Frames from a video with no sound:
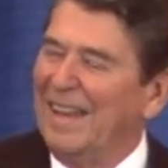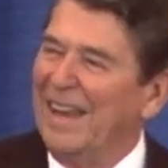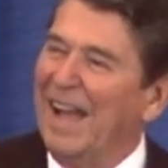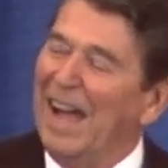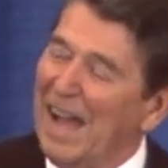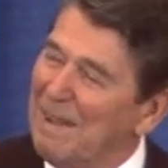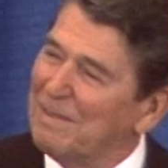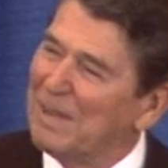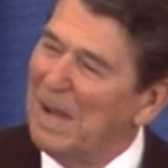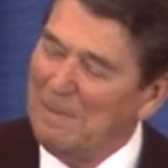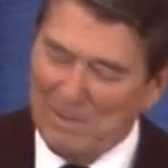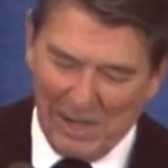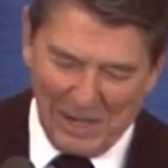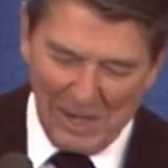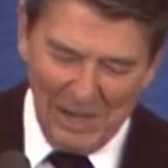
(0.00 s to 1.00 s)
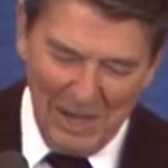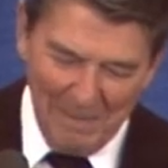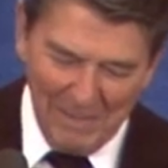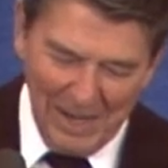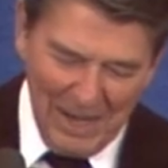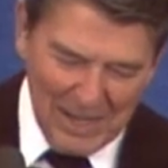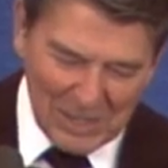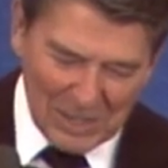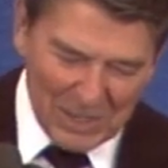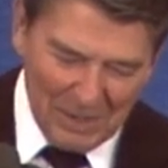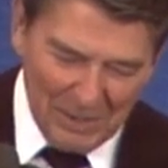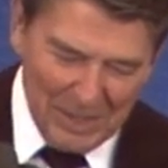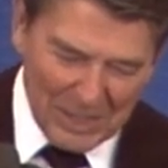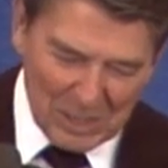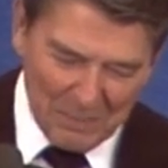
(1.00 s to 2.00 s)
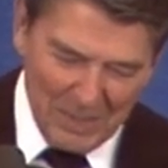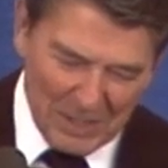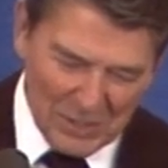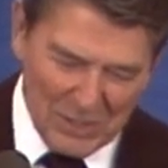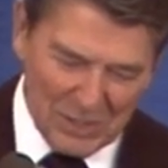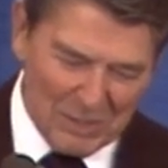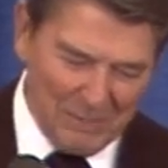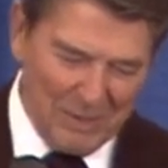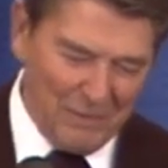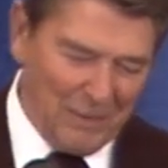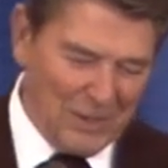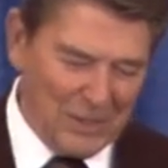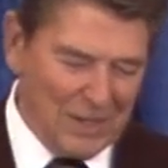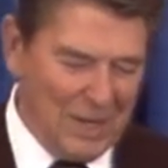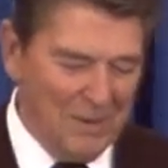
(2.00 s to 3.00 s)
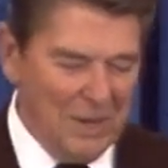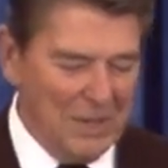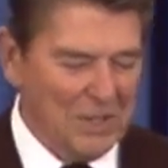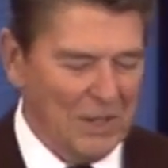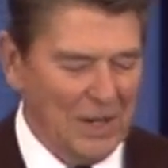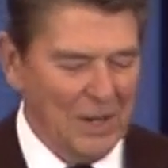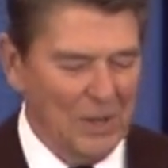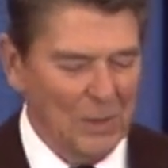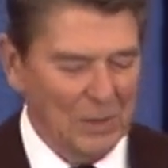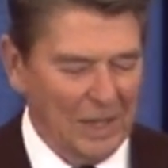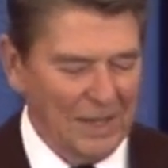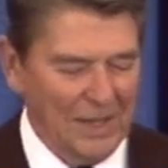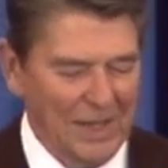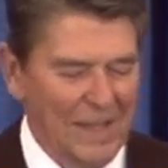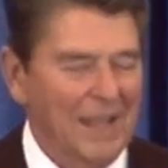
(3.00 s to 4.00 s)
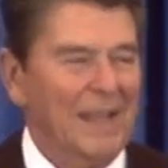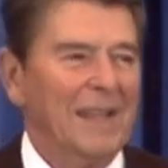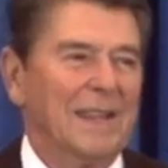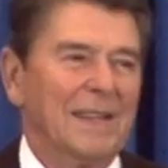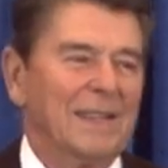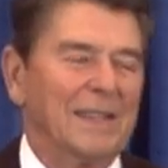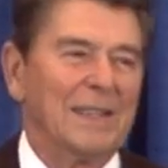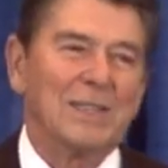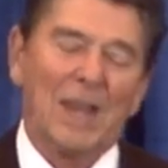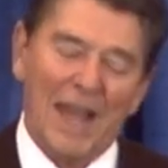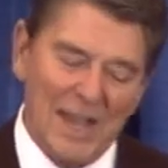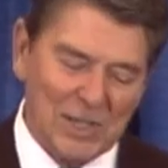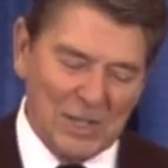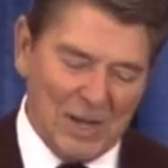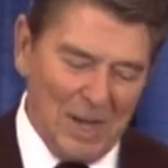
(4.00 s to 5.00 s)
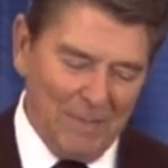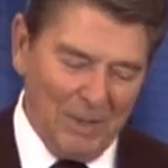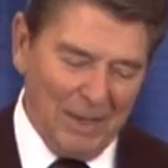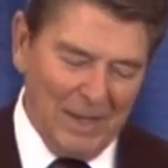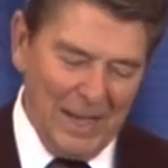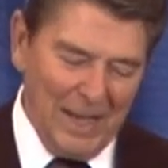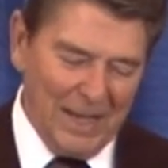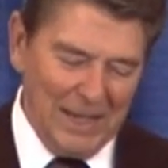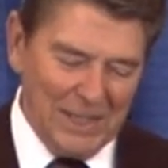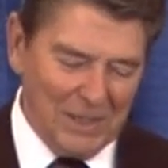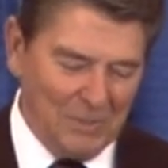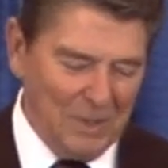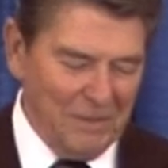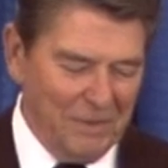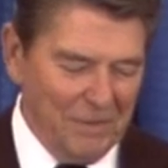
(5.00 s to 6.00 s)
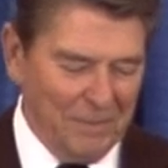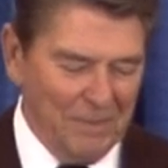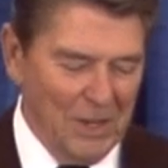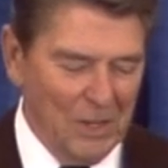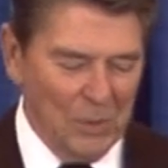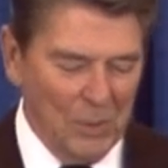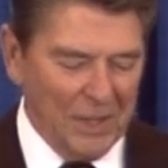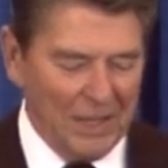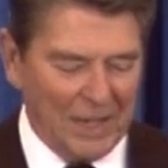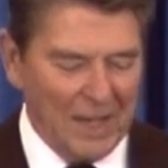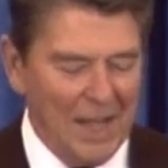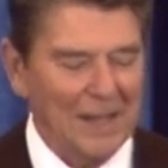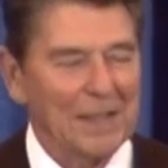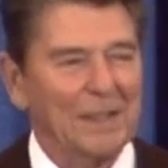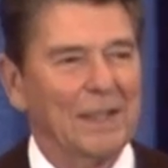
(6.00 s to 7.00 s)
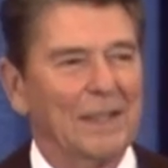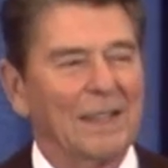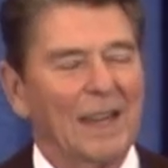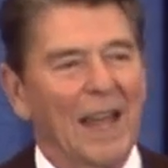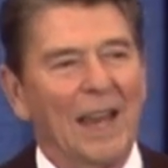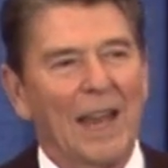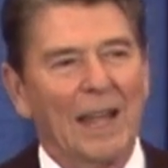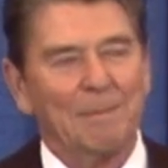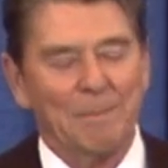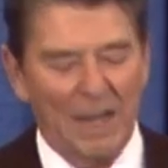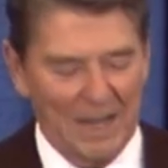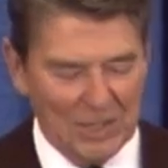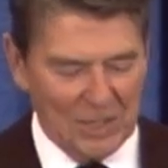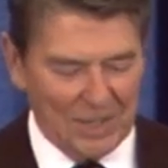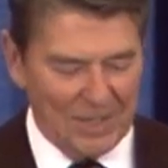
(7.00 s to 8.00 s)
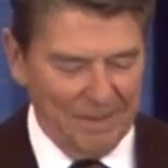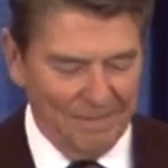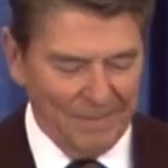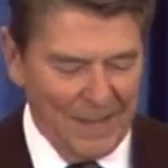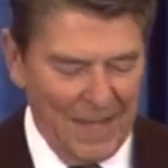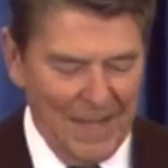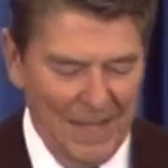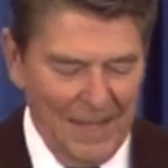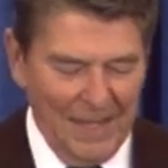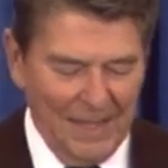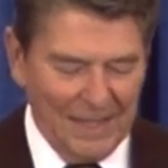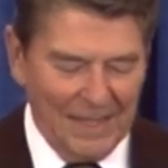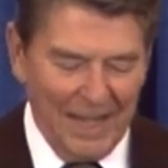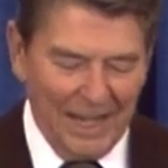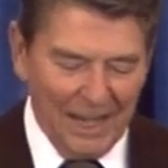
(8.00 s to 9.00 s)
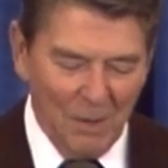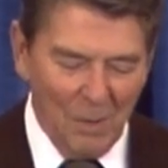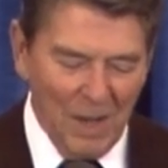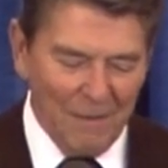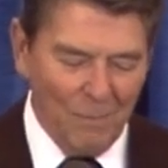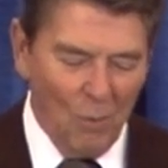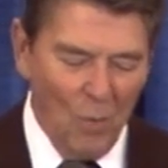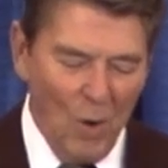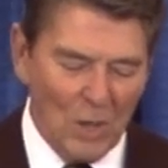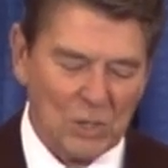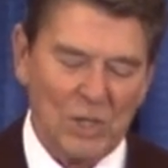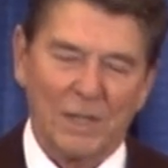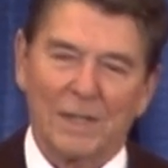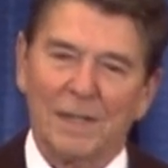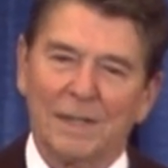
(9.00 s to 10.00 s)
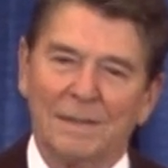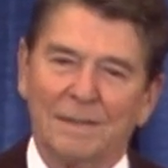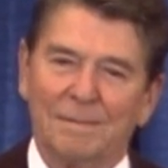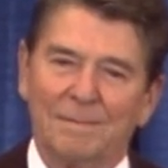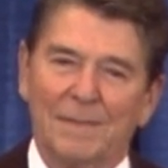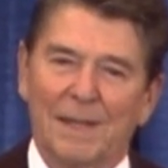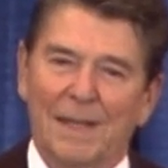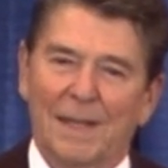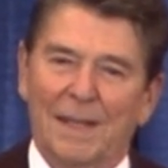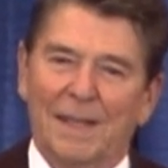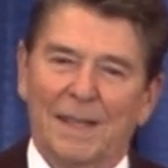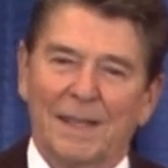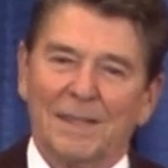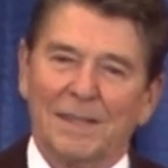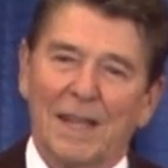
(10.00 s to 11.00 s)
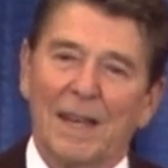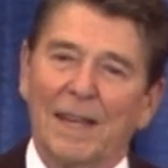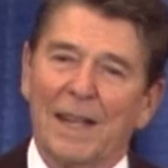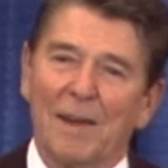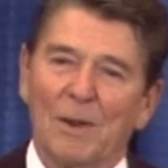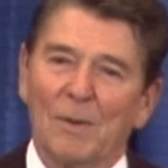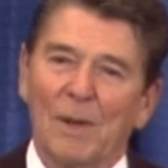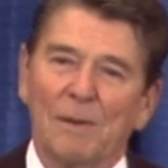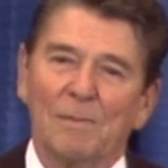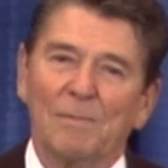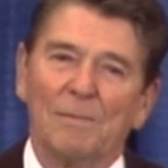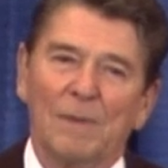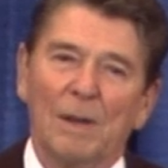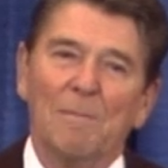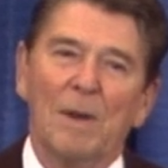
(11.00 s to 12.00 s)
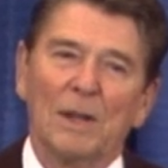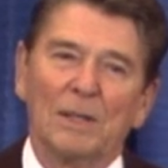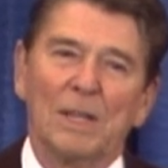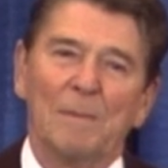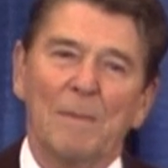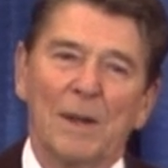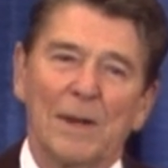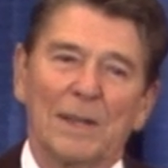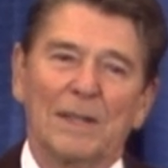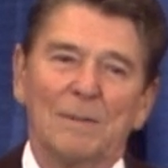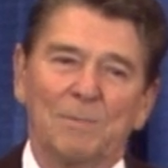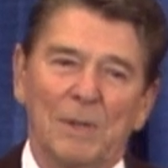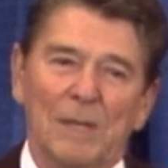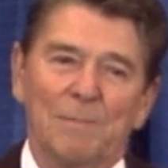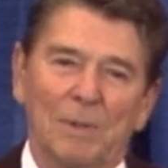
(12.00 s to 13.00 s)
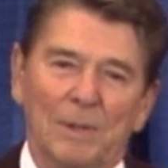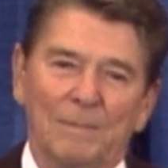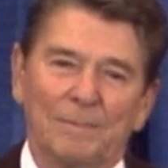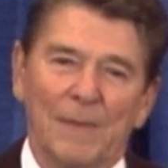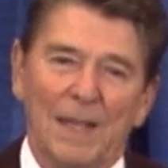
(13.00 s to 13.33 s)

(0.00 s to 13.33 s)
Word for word: Now, I've come to Columbia on serious business, but first I want you to know that these last couple of days we've been doing the kind of thing that I like best, getting away from Washington and getting out around among the American people.